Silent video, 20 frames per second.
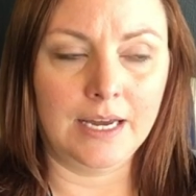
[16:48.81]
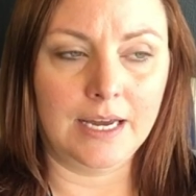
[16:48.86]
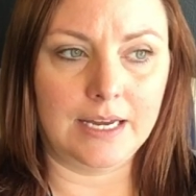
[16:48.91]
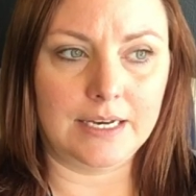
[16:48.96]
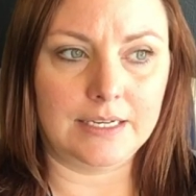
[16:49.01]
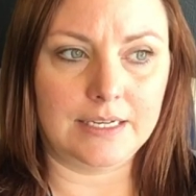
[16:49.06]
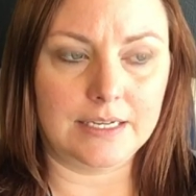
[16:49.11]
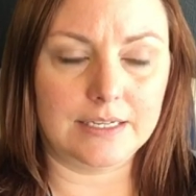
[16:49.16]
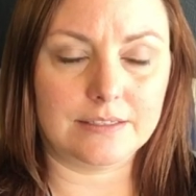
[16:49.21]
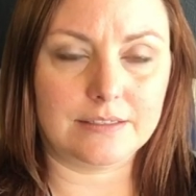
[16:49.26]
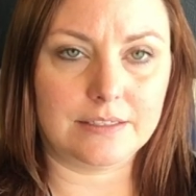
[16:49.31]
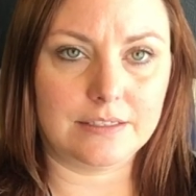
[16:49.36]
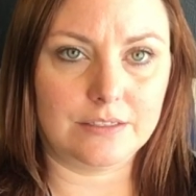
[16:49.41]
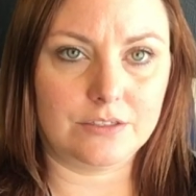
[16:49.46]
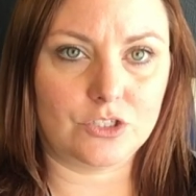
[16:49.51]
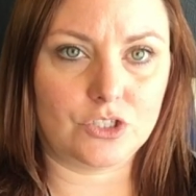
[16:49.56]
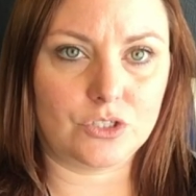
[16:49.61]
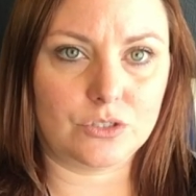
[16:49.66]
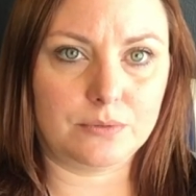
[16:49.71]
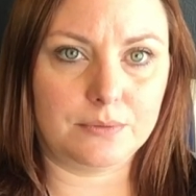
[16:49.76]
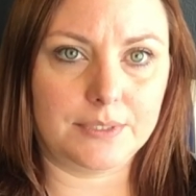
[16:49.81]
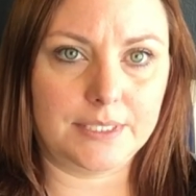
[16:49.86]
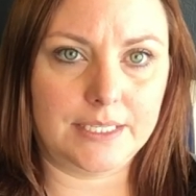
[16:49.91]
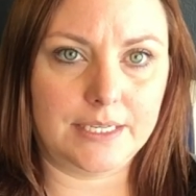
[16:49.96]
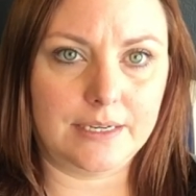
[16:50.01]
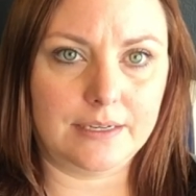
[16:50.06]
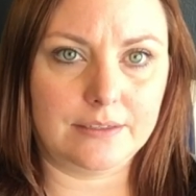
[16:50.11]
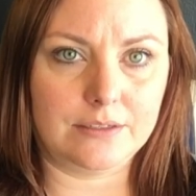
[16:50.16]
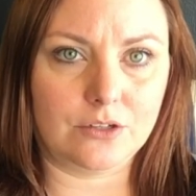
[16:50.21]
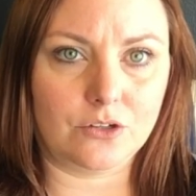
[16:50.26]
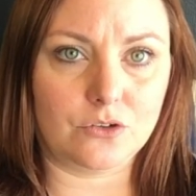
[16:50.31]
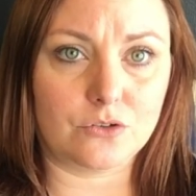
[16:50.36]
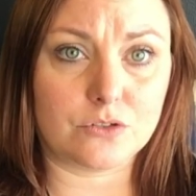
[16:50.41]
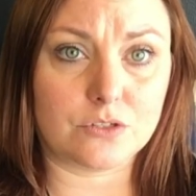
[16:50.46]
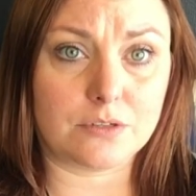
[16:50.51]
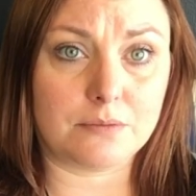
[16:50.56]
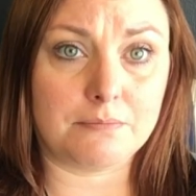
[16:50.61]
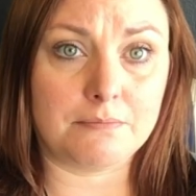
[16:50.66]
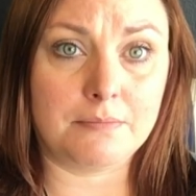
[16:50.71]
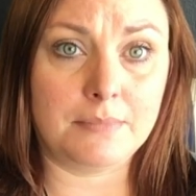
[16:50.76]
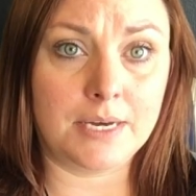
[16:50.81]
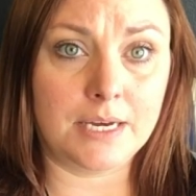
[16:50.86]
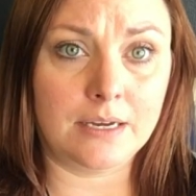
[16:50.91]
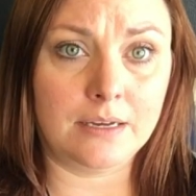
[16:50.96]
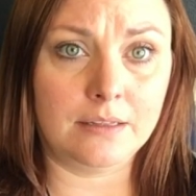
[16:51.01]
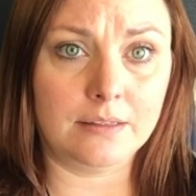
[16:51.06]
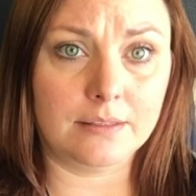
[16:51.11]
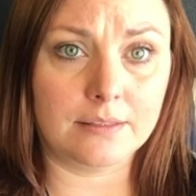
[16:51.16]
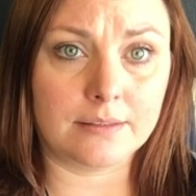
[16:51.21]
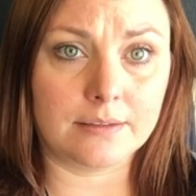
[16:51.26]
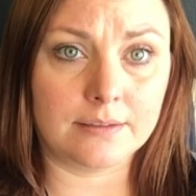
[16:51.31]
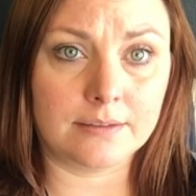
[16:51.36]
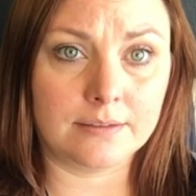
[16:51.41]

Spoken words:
And yes, it's $28 a month,